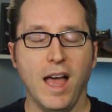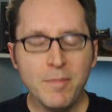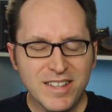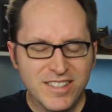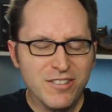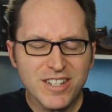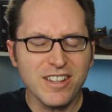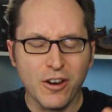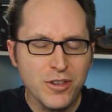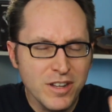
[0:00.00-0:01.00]
I mean,
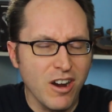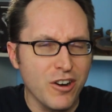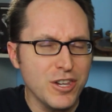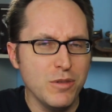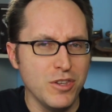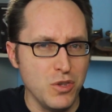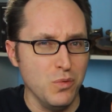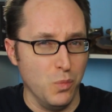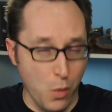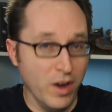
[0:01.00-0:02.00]
seriously, are you gonna argue that you
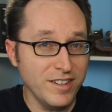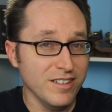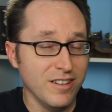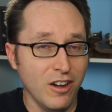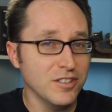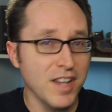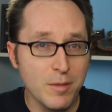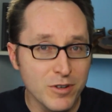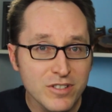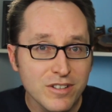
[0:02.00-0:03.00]
want
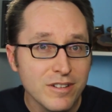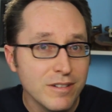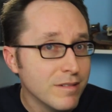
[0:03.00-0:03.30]
Alzheimer's?